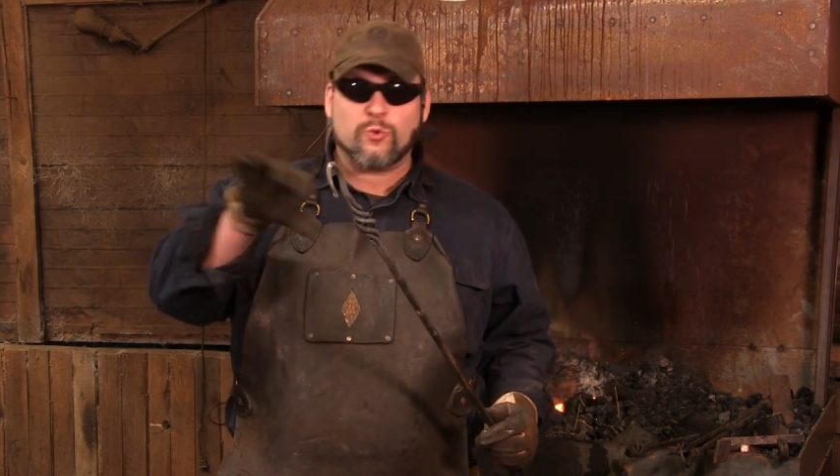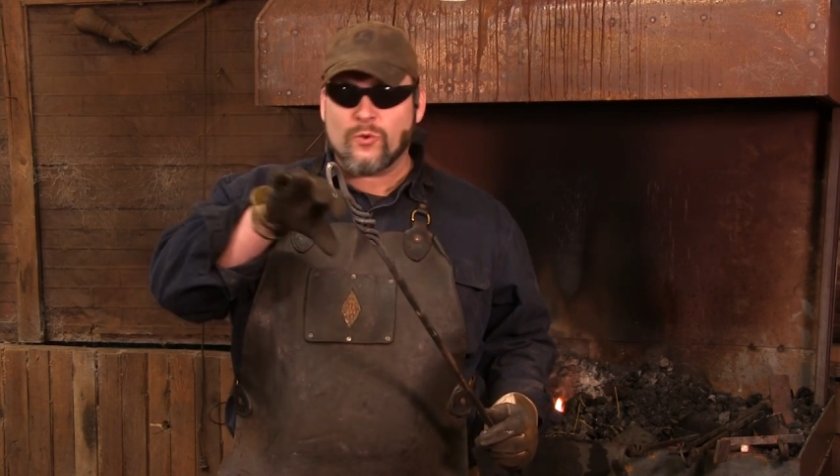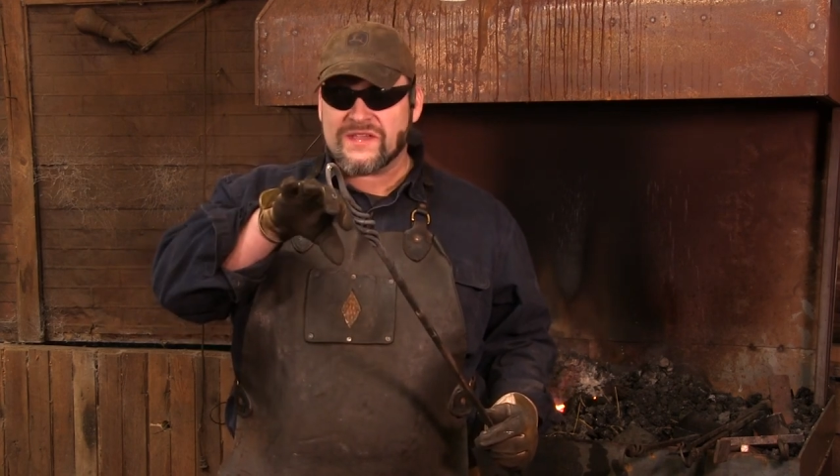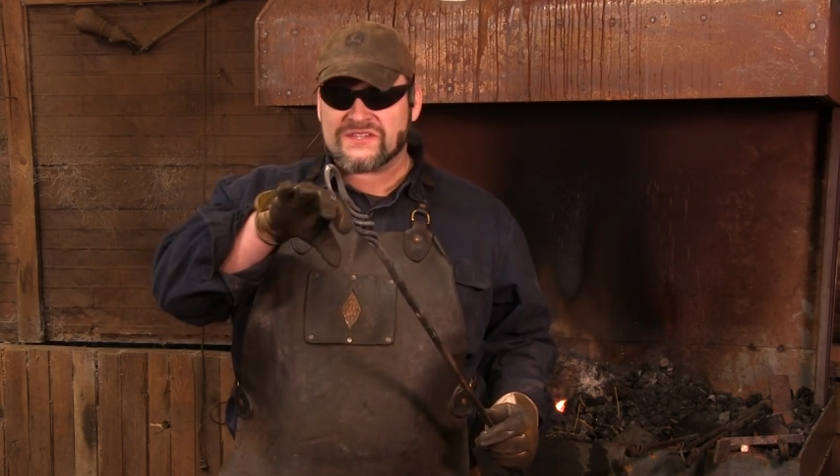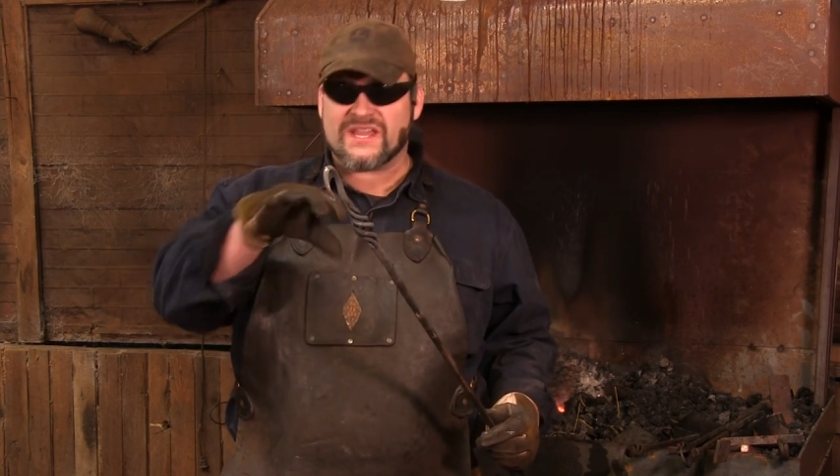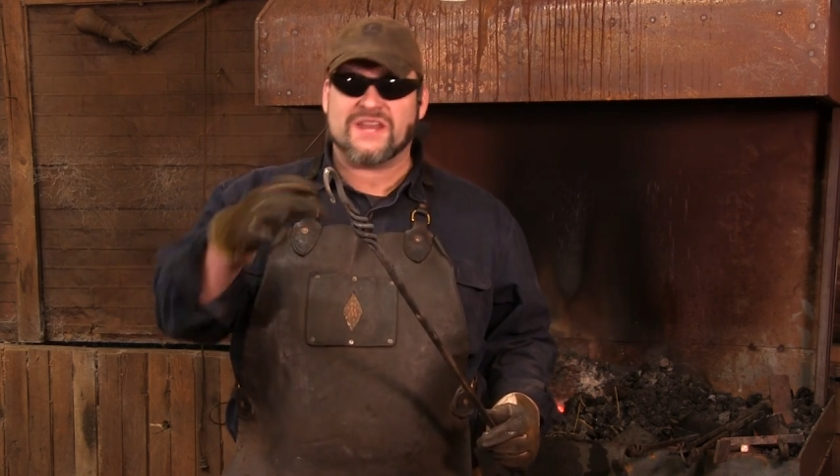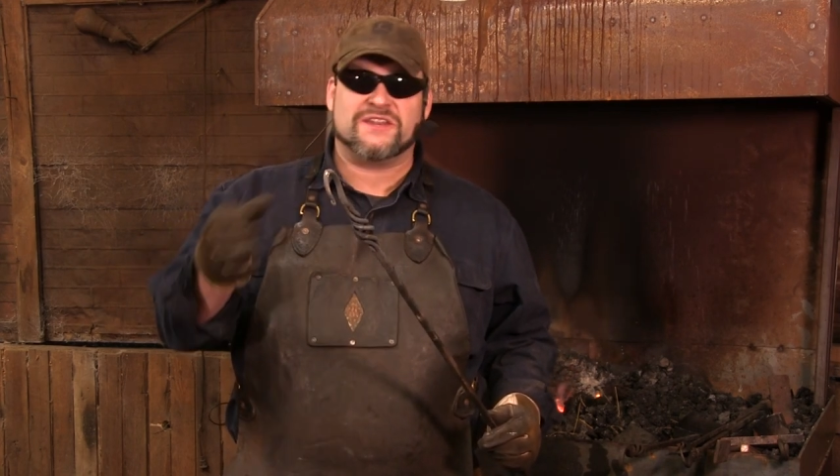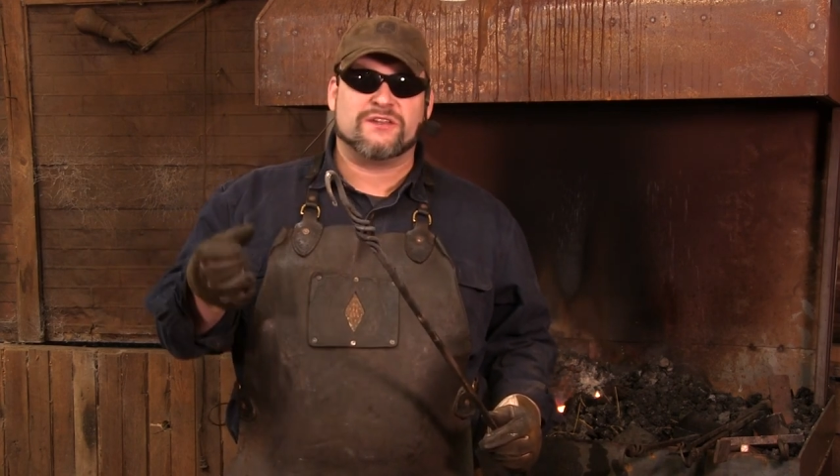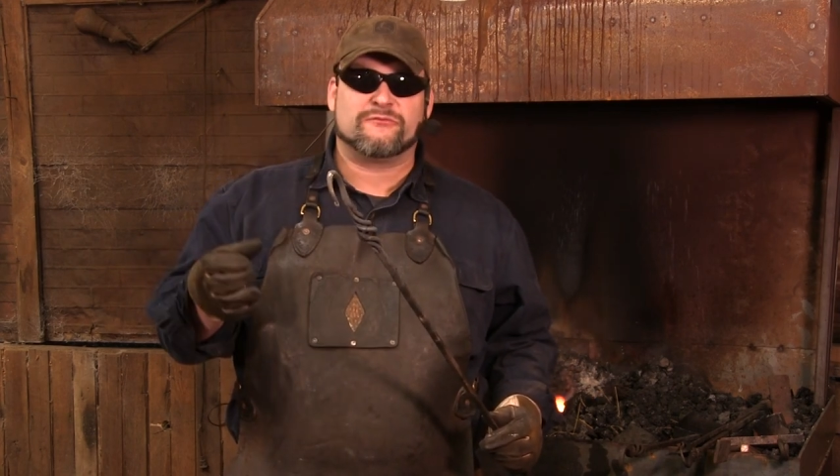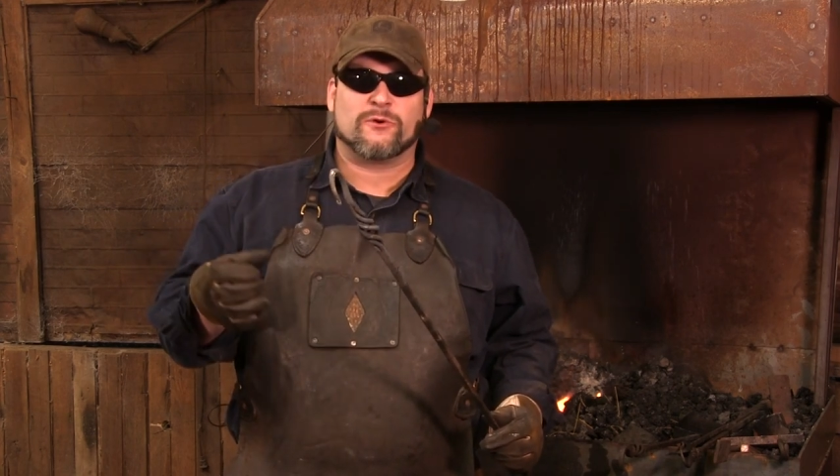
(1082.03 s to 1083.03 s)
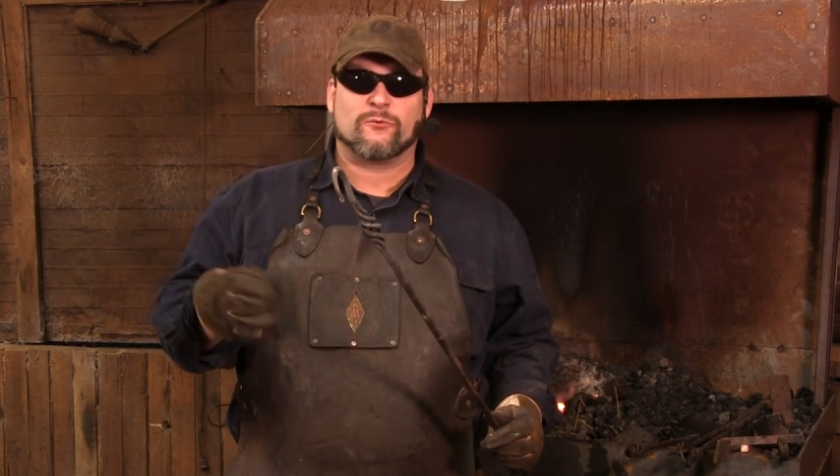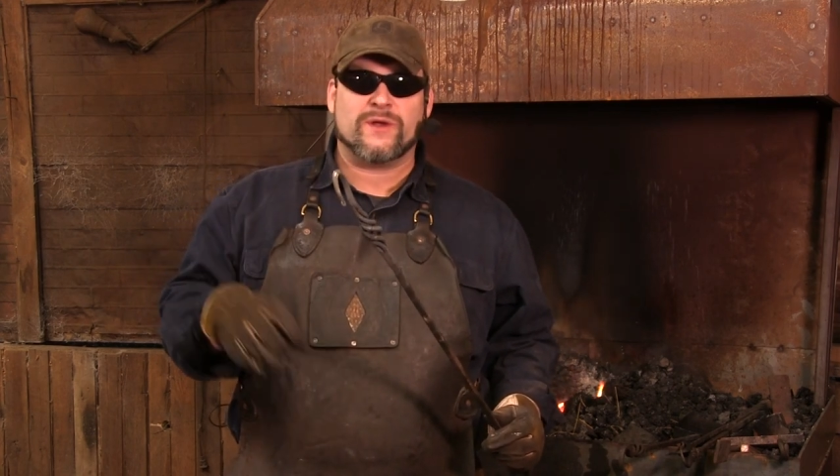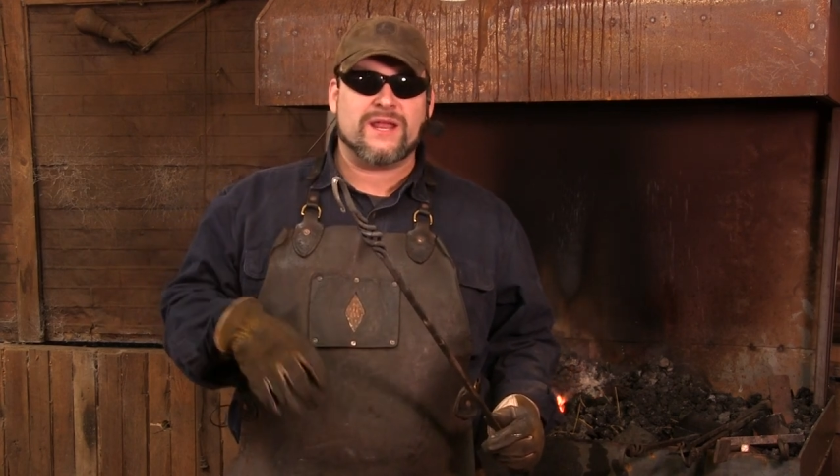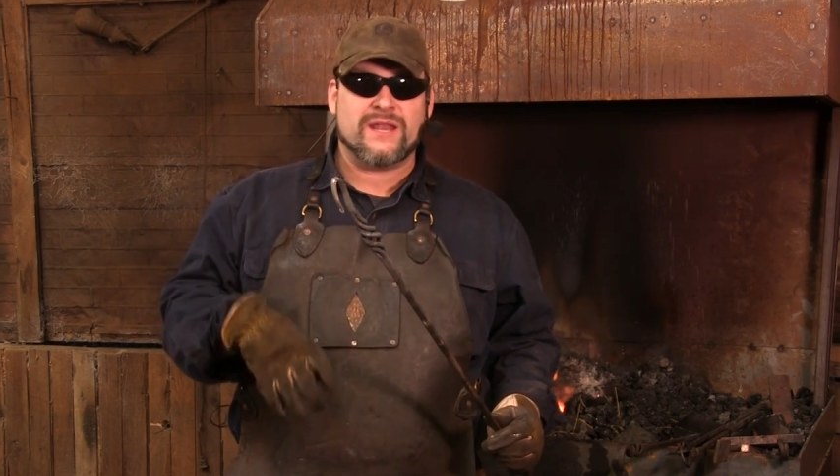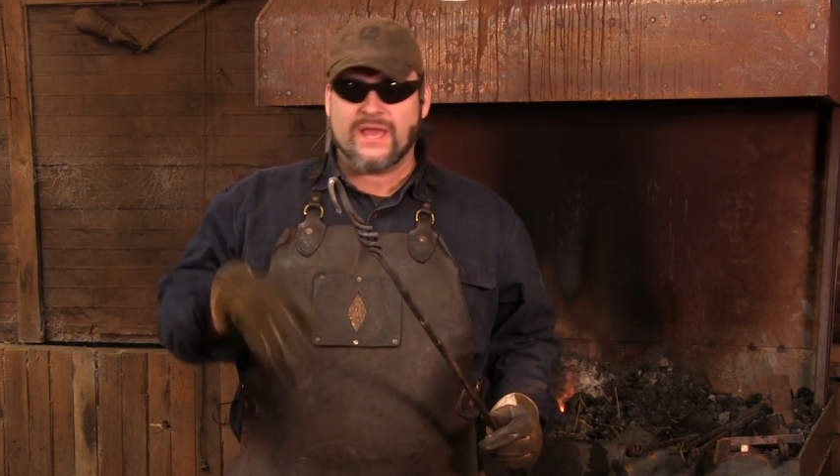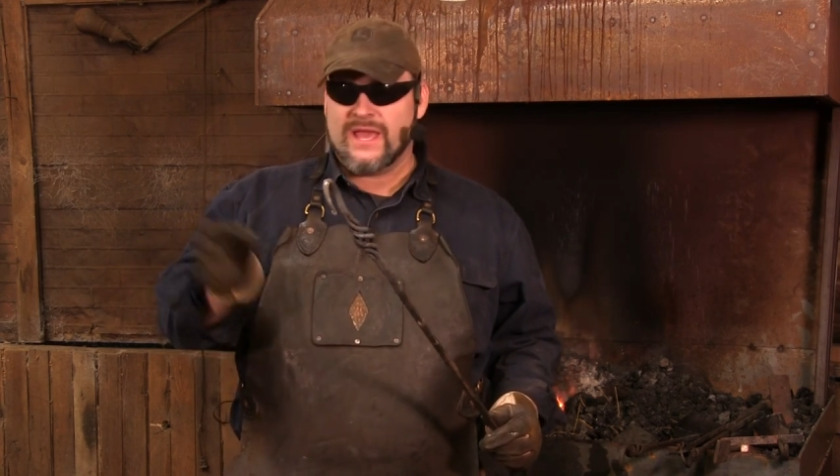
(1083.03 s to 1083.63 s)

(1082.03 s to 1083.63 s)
twist at a different rate